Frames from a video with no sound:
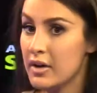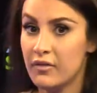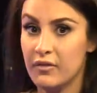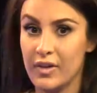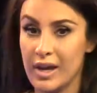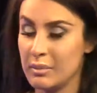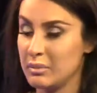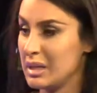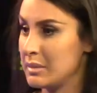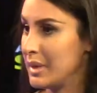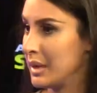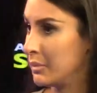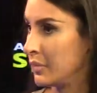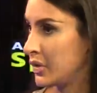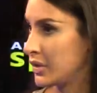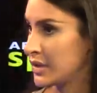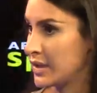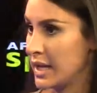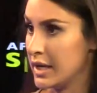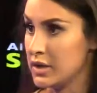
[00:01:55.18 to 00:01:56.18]
family
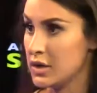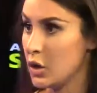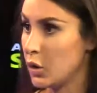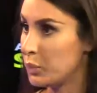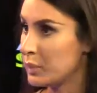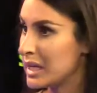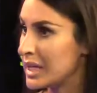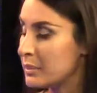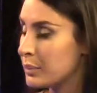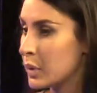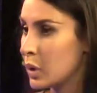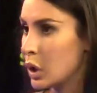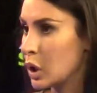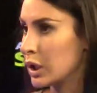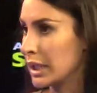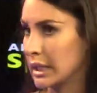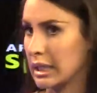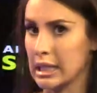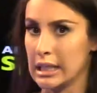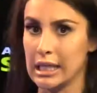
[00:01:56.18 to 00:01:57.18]
members that know people
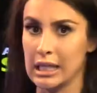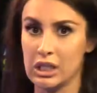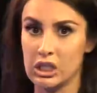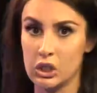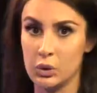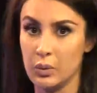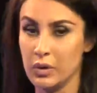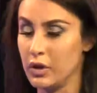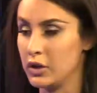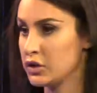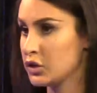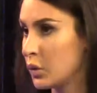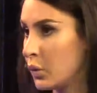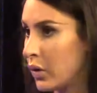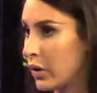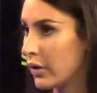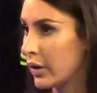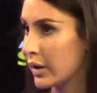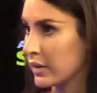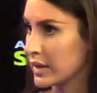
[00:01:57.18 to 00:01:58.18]
and can yeah. get you in the
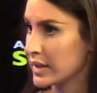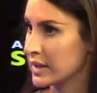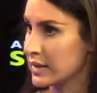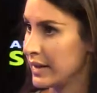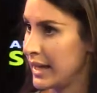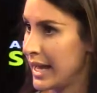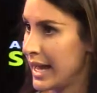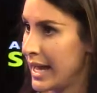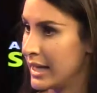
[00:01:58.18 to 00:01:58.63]
door and no, from that. that.